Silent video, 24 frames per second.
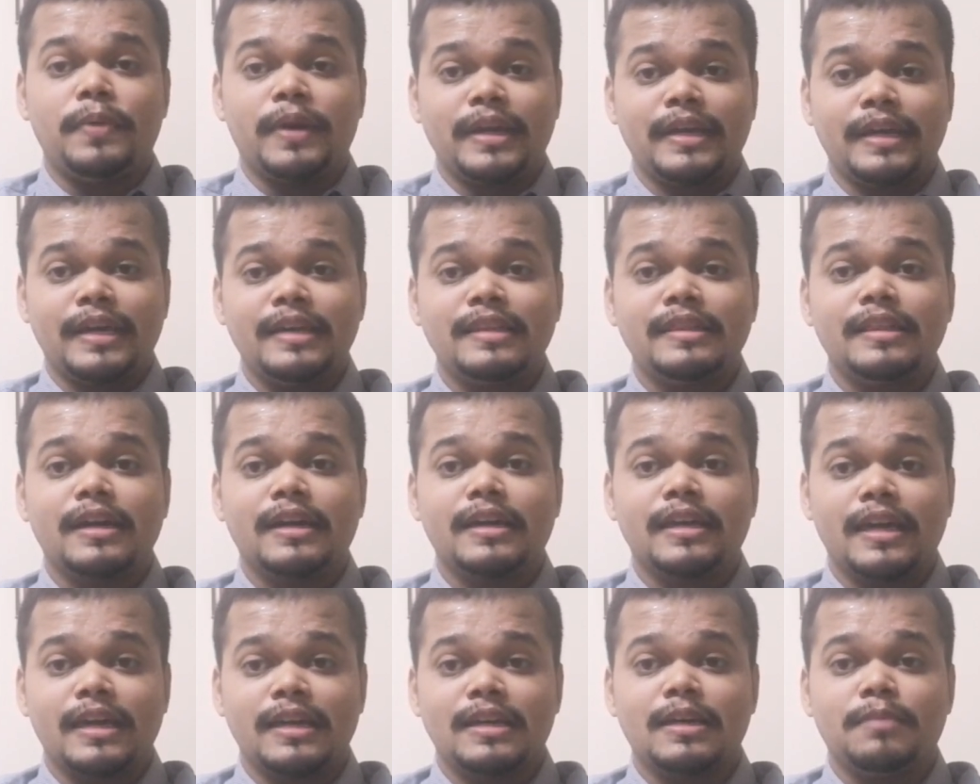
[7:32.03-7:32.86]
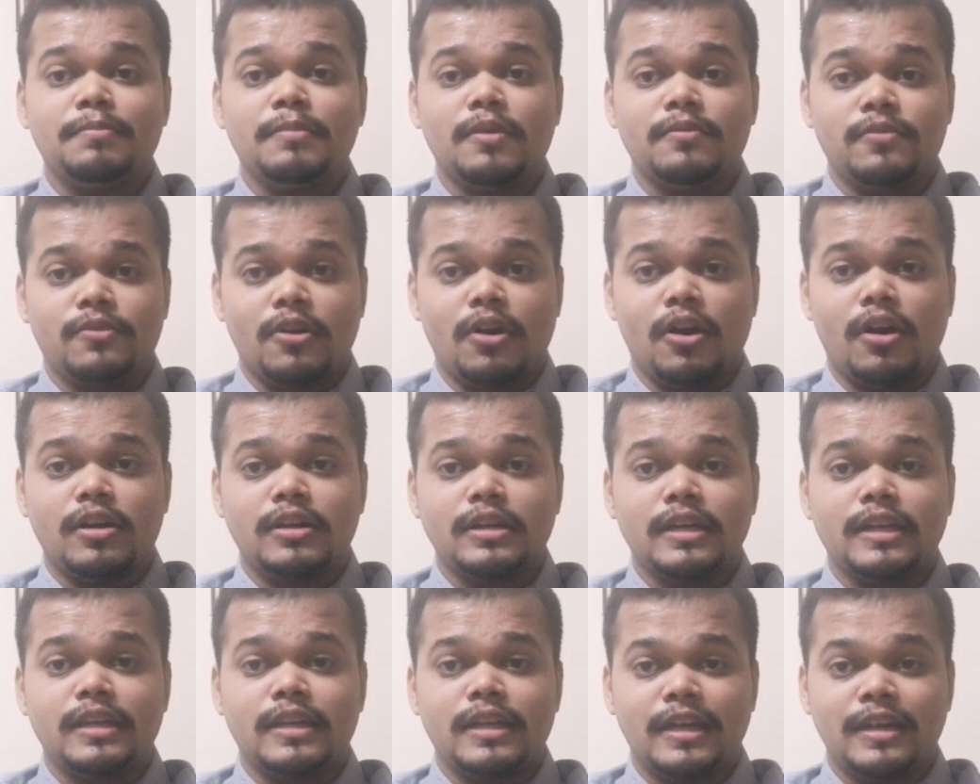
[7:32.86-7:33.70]
bringing the kingdom of
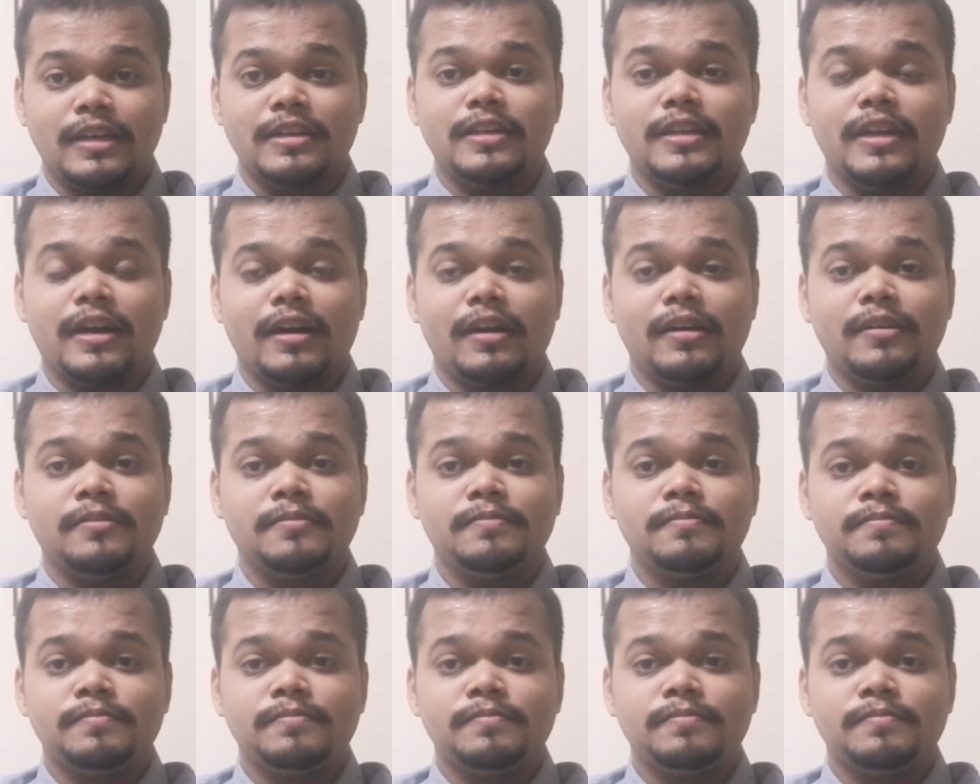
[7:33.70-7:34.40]
God in India.